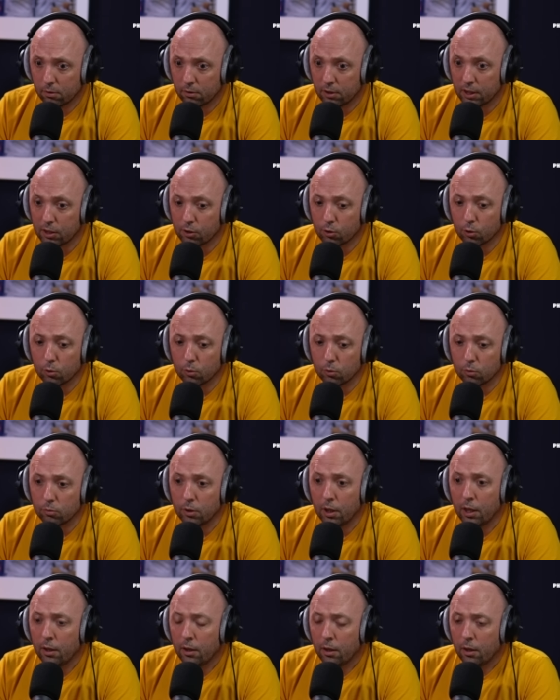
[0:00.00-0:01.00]
the
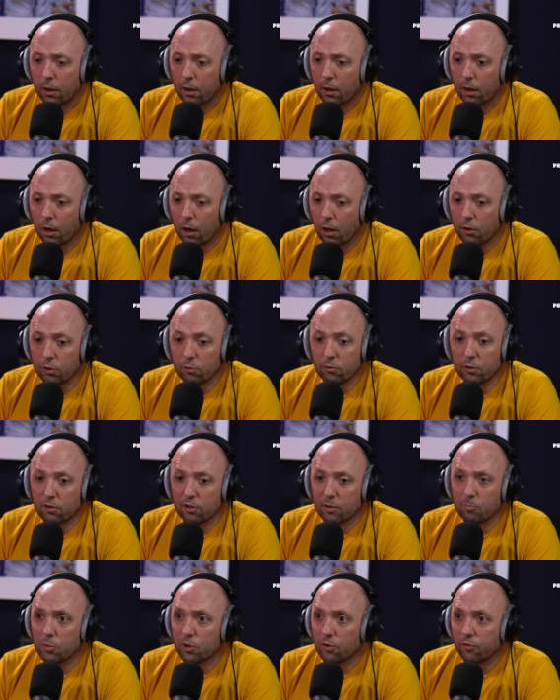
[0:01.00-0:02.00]
goal, and the only
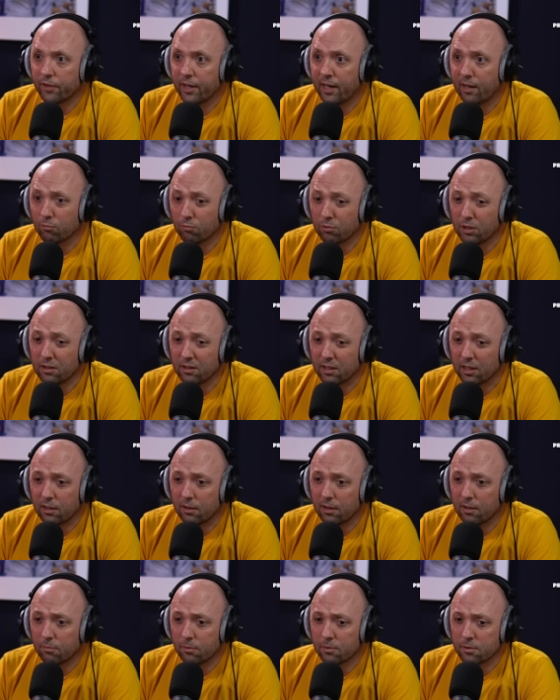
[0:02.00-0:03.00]
thing beyond that
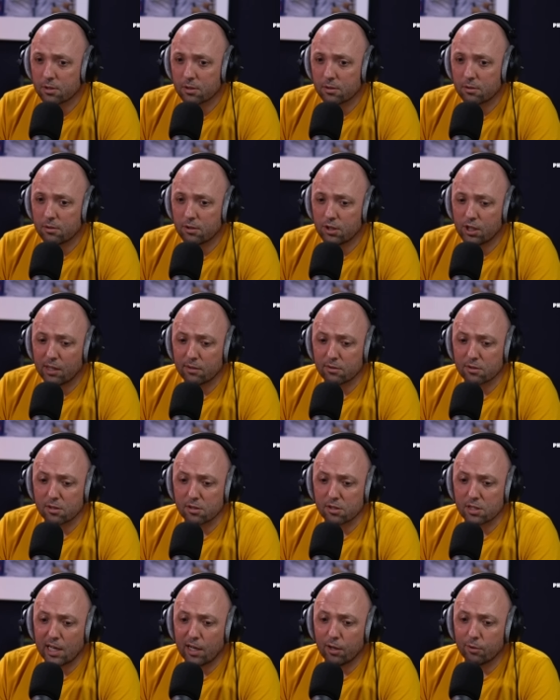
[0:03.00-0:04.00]
really, it was a chance
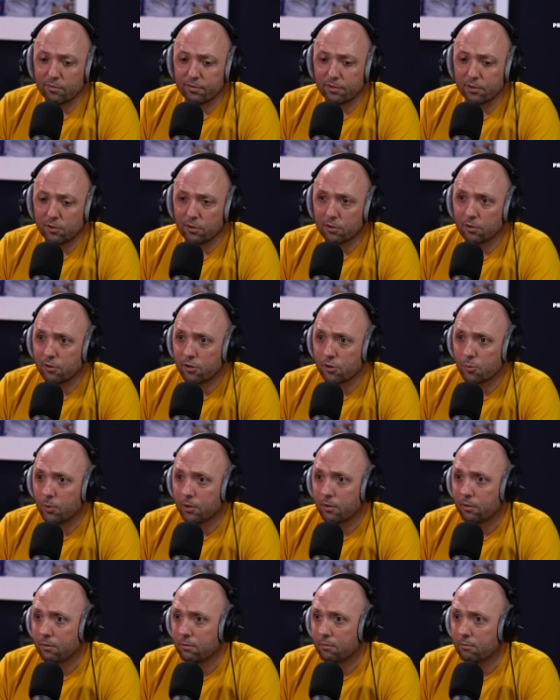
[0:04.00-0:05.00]
that sat out for Douglas
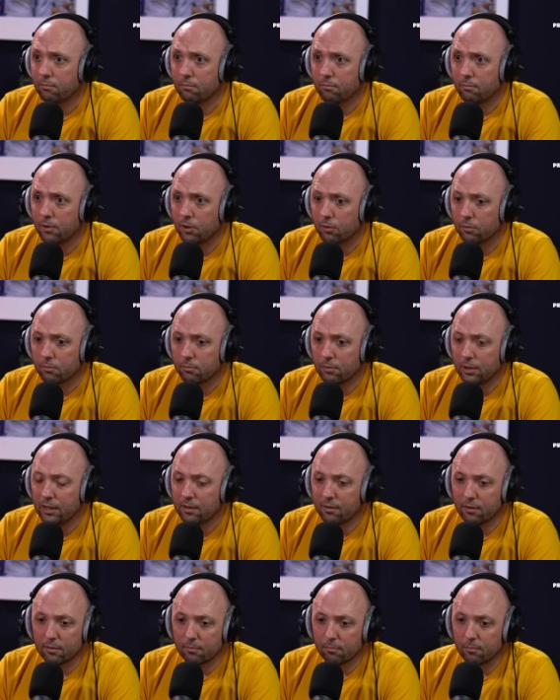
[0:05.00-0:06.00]
with you know
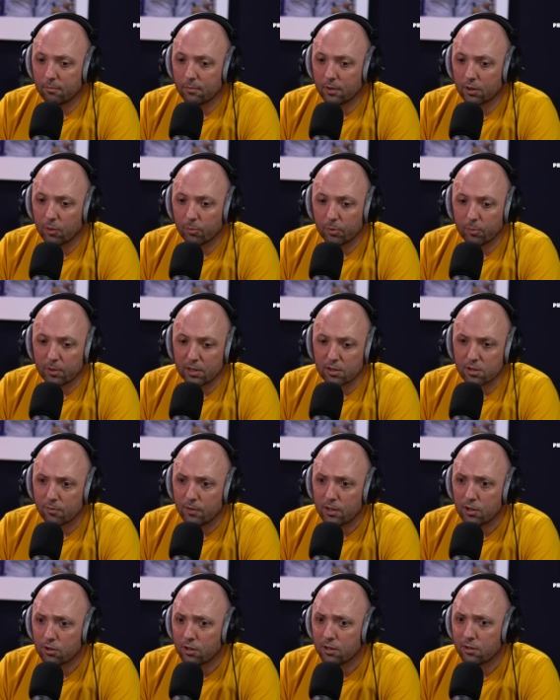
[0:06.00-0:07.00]
either a couple of minutes
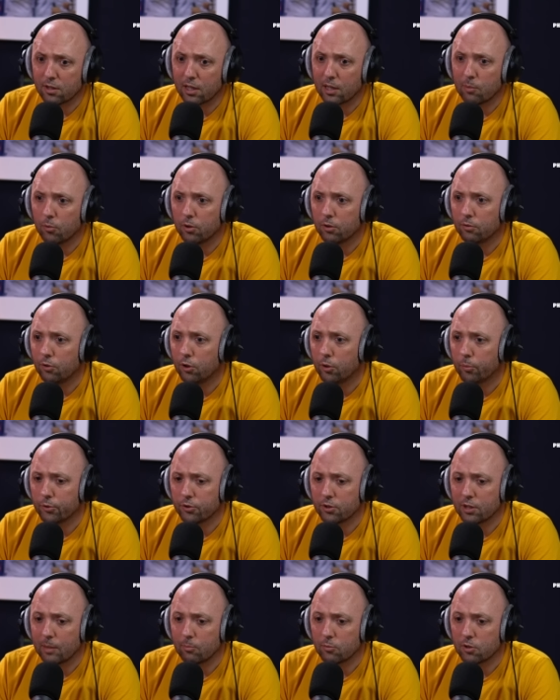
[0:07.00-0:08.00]
of injury time or normal
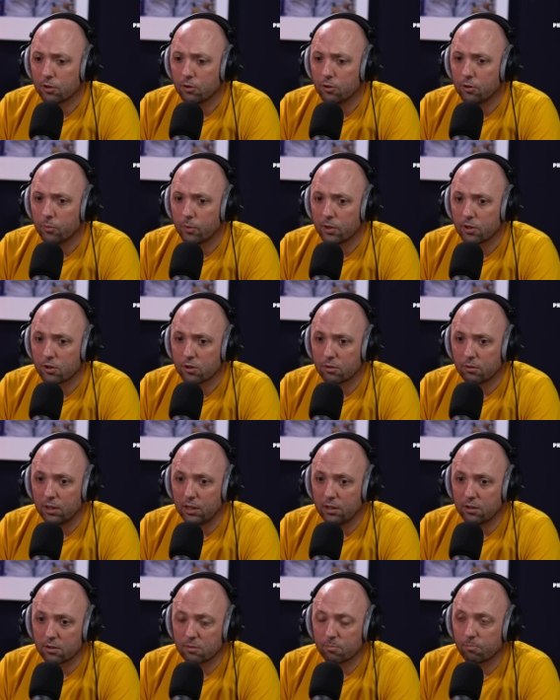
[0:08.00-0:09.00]
time to go, which
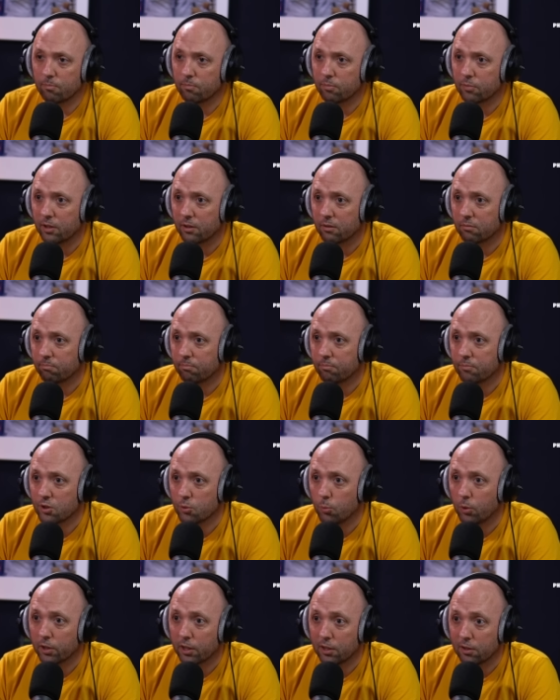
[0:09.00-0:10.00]
he just kind of
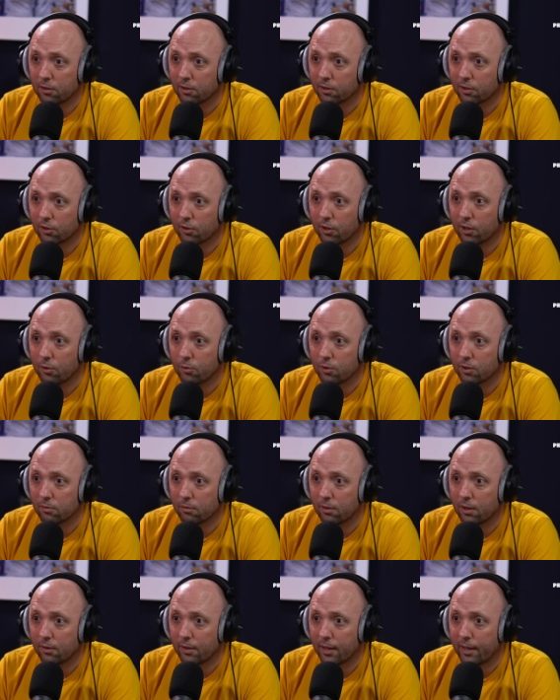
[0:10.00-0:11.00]
swung into the crowd,
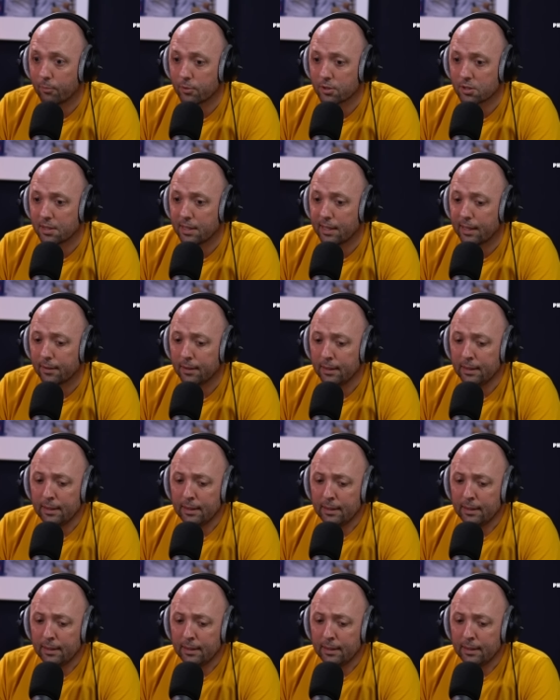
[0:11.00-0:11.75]
and, and that was that.